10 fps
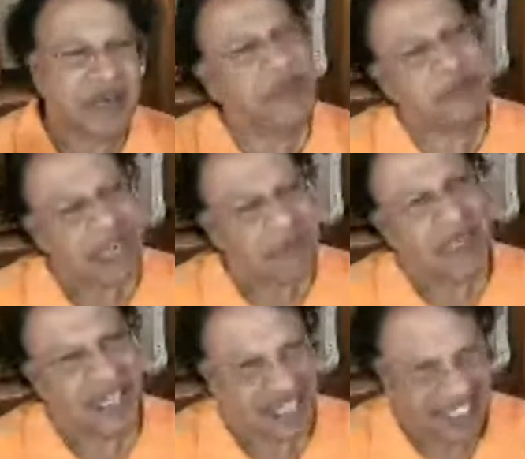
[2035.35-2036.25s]
maybe I'm
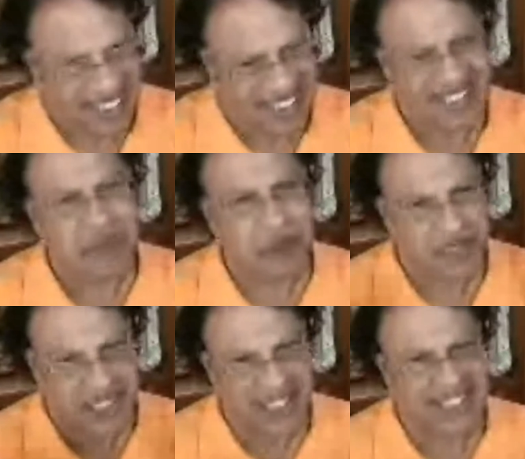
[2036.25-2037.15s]
lucky
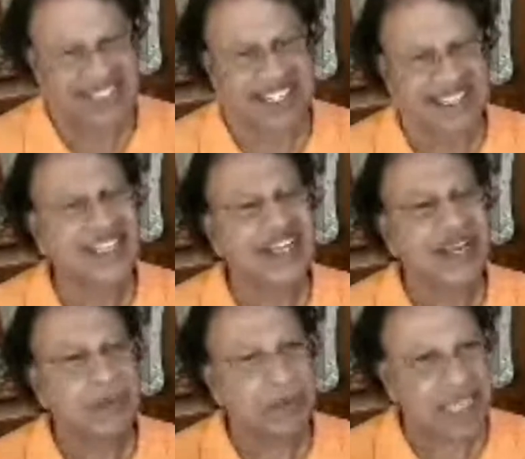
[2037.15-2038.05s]
more than anything,
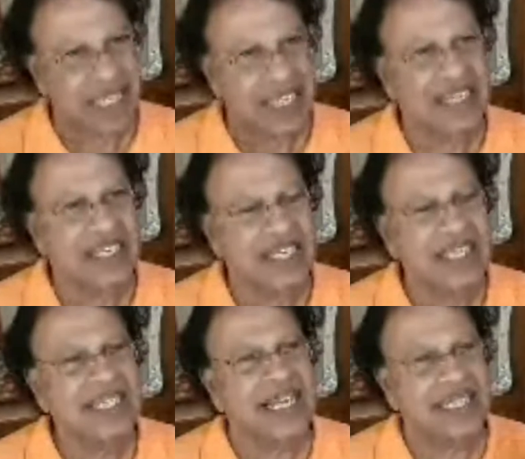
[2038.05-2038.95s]
but
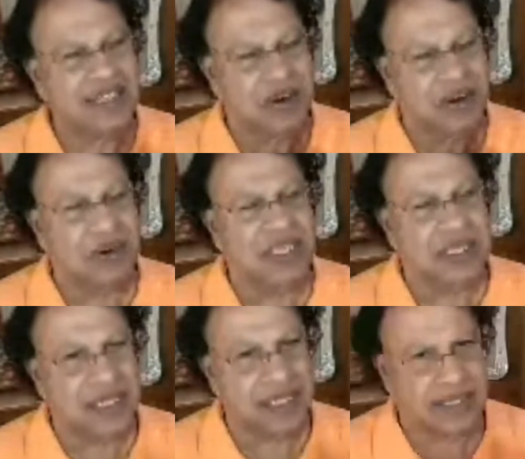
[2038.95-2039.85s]
lucky that
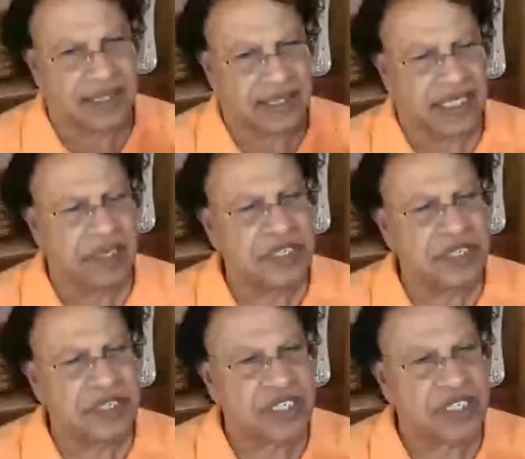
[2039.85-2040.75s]
all the teams
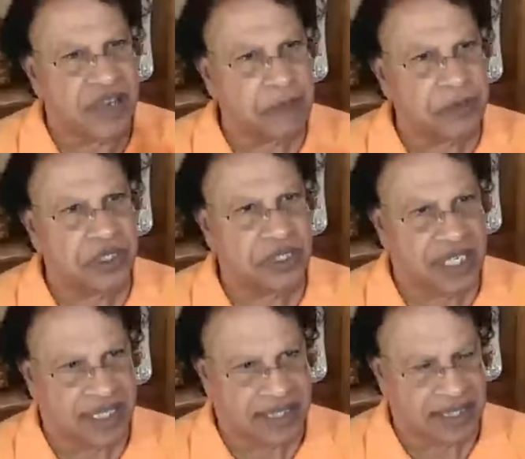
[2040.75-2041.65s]
I put
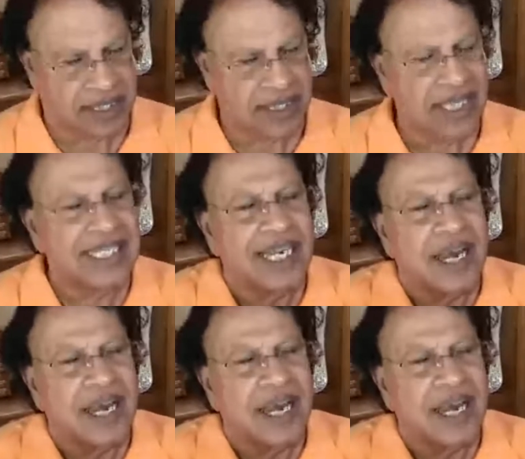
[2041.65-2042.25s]
together, they